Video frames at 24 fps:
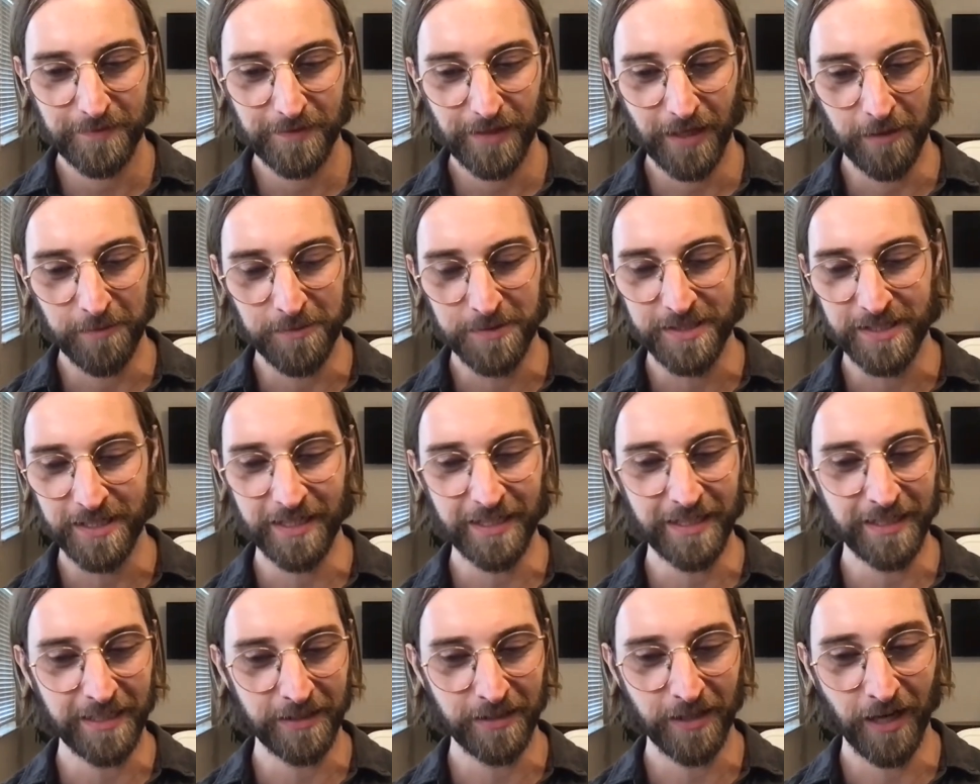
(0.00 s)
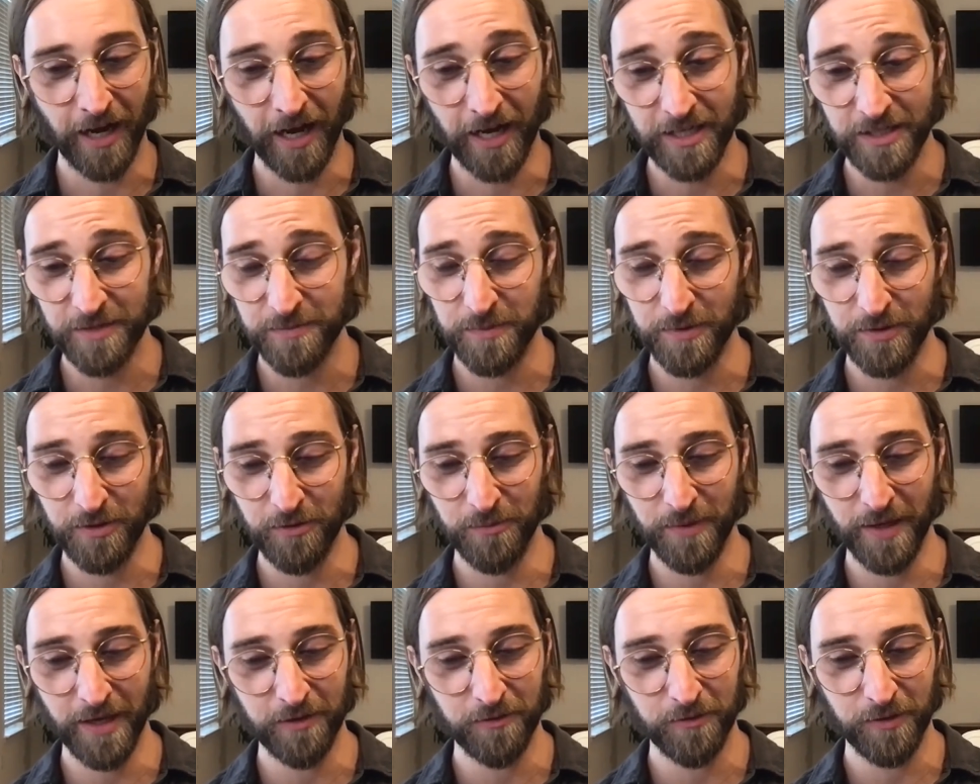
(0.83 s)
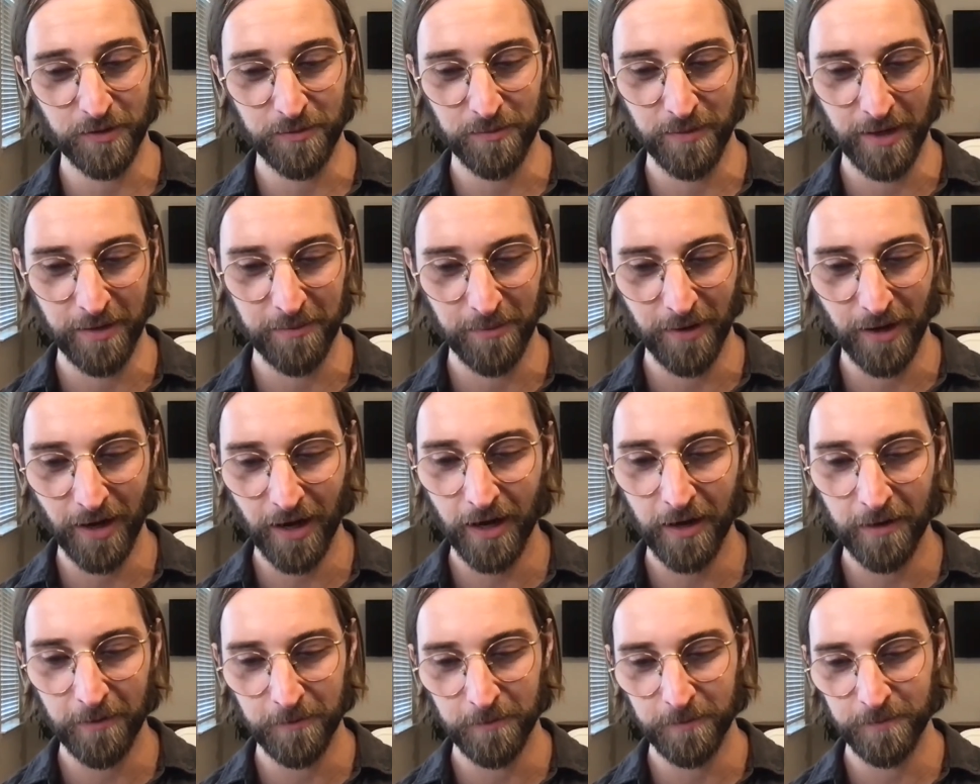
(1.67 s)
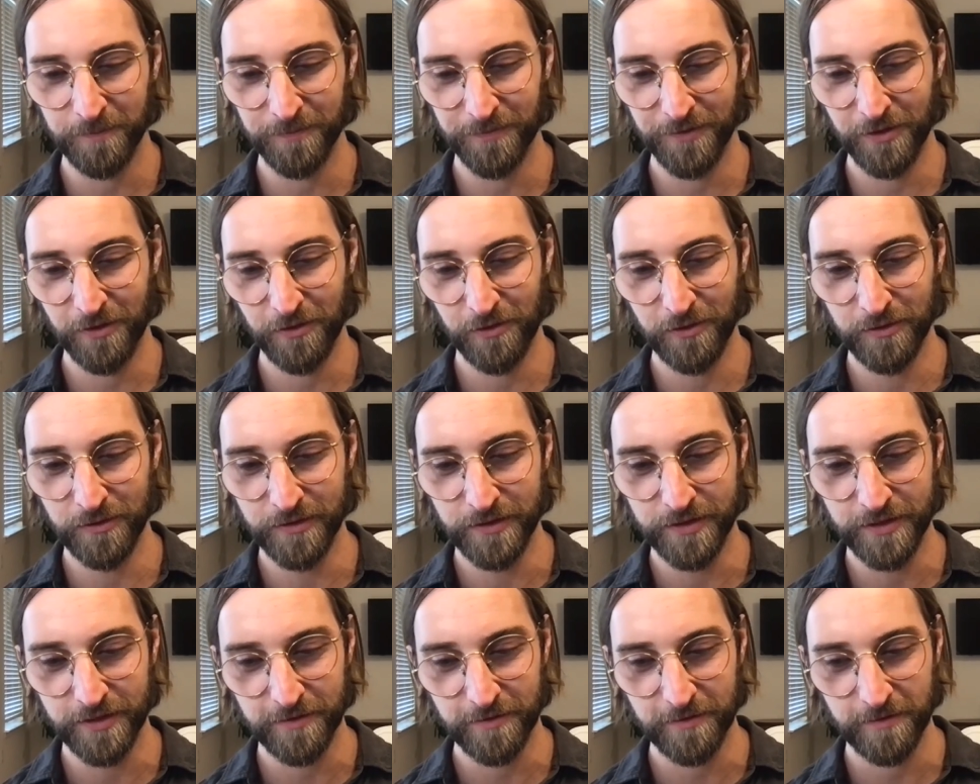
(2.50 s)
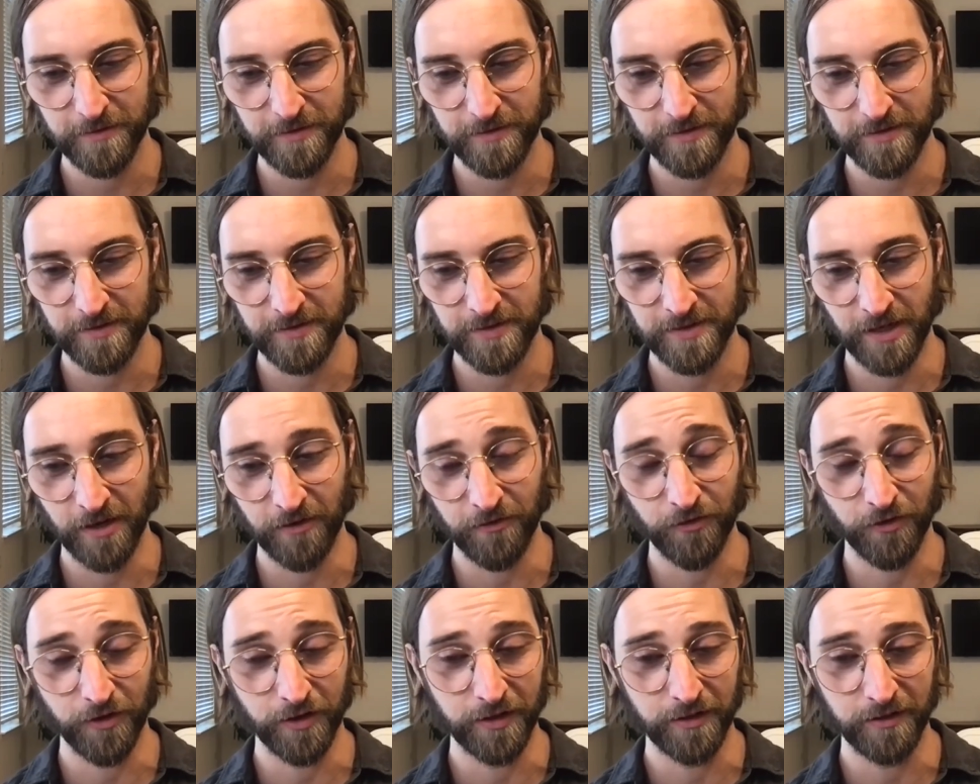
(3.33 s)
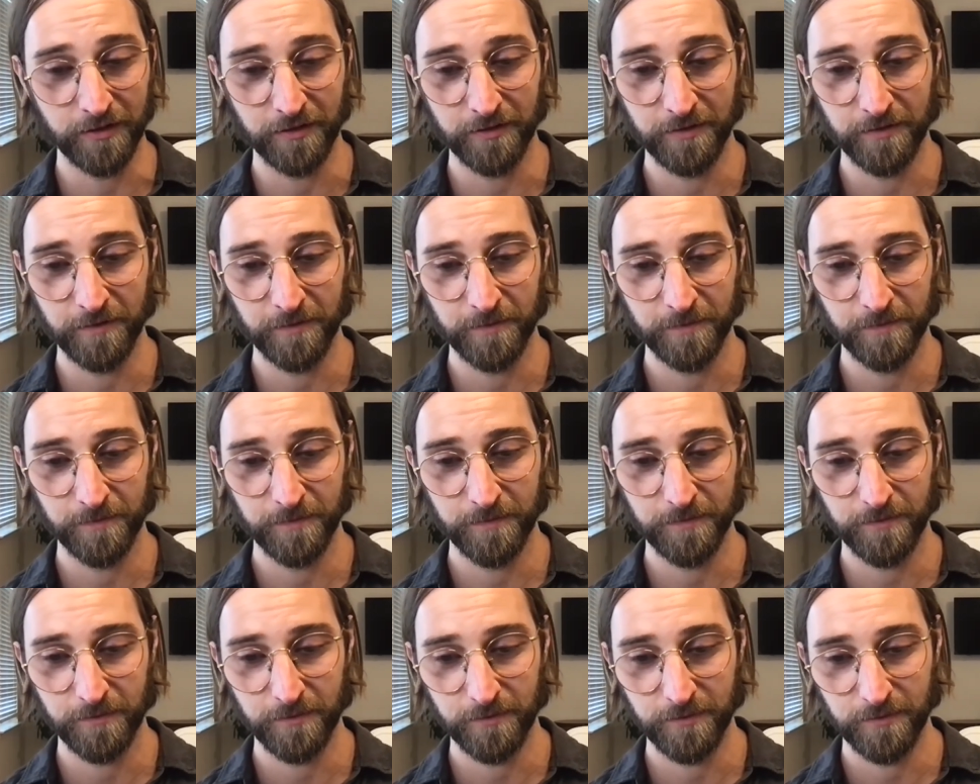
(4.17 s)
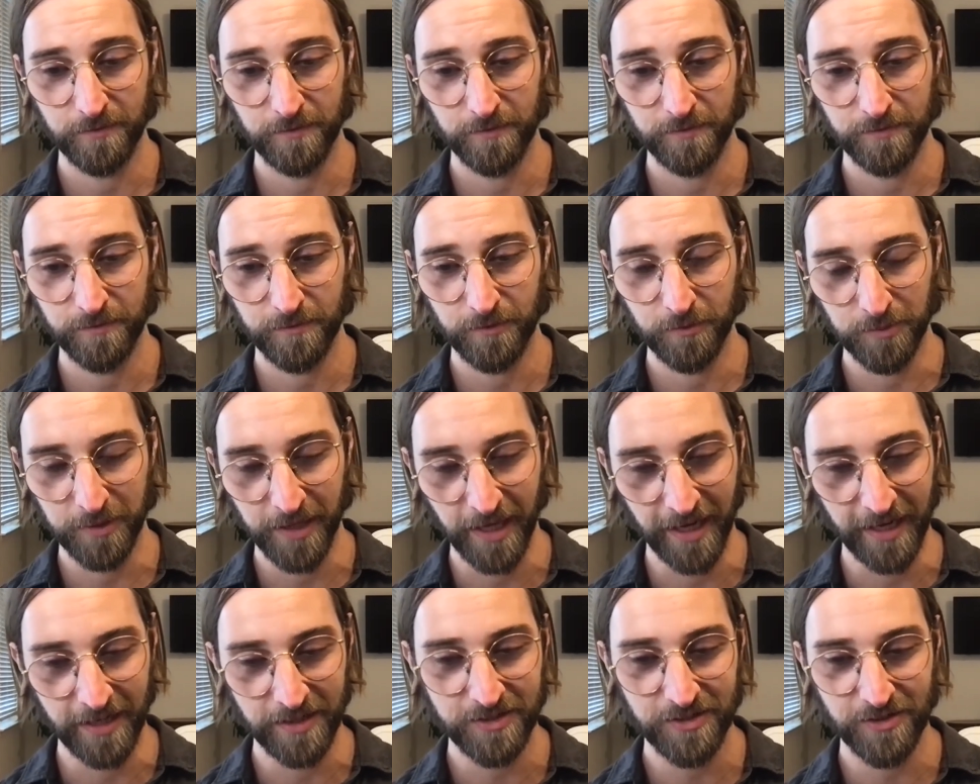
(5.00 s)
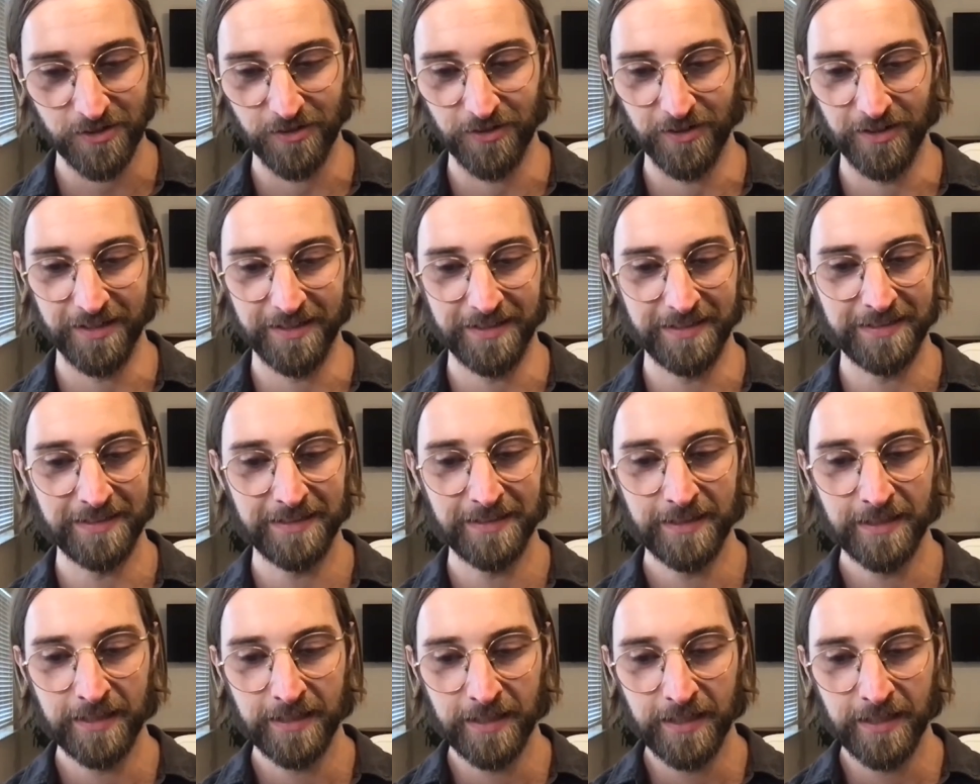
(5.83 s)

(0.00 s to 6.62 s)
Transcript: I'm sitting in the hospital bed with my mom who's suffering from cancer, and